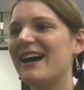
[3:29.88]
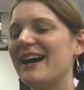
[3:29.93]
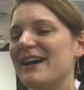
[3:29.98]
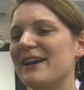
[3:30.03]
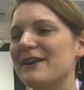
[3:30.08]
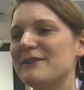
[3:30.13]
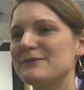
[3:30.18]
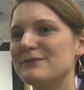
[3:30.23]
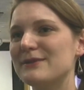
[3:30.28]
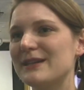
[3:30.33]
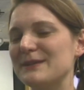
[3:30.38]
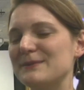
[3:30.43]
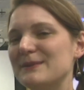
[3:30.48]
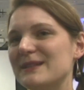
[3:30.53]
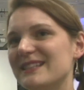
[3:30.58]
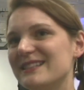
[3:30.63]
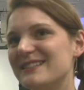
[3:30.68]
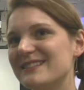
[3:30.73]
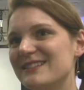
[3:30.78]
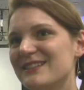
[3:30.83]
Uh, right,
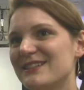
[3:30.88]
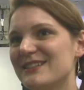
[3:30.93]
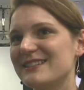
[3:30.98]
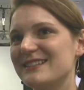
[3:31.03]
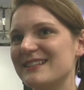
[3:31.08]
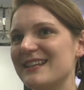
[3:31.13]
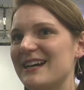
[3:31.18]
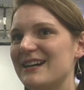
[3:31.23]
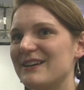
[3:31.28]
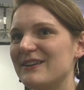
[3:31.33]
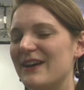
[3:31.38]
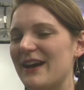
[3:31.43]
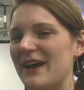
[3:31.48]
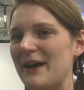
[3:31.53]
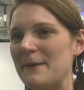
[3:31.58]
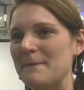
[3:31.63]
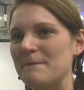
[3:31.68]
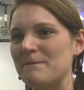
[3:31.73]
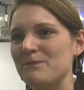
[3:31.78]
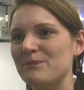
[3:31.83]
well, I started out
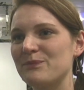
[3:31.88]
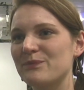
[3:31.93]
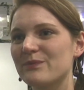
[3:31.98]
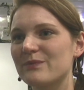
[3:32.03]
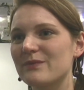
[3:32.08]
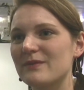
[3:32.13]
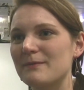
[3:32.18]
um,